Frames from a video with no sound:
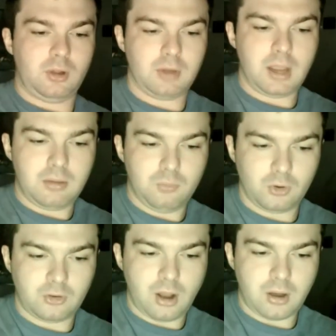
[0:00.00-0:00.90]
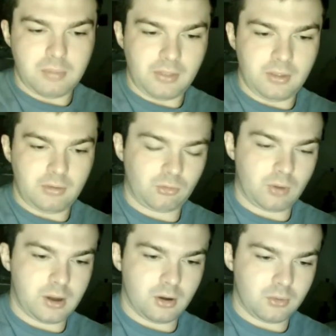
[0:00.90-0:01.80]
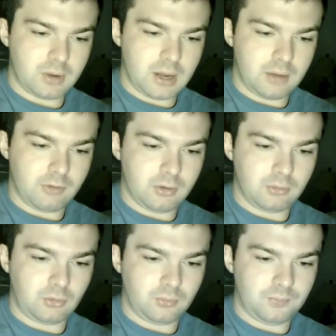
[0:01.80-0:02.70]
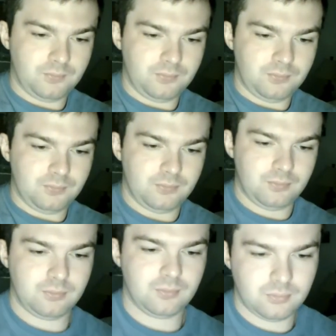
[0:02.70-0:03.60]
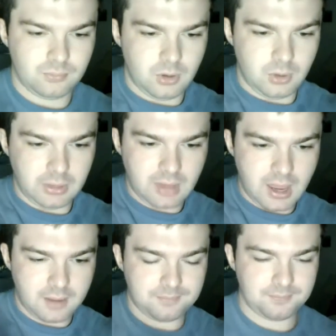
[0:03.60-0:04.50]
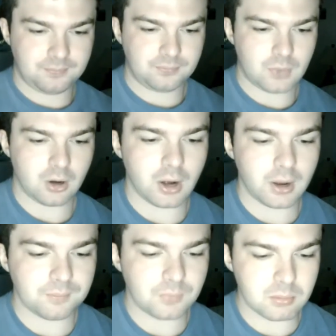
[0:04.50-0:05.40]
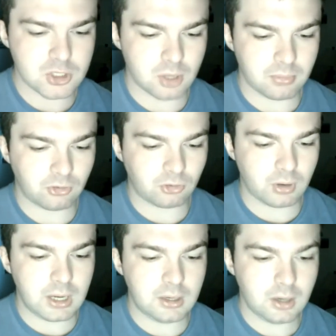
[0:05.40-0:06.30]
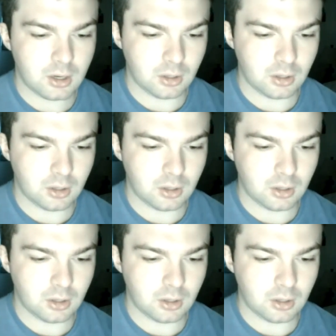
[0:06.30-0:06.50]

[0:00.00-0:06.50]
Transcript: Okay, we're talking about this right here. Okay, folks, you get that? All right, let me share my screen.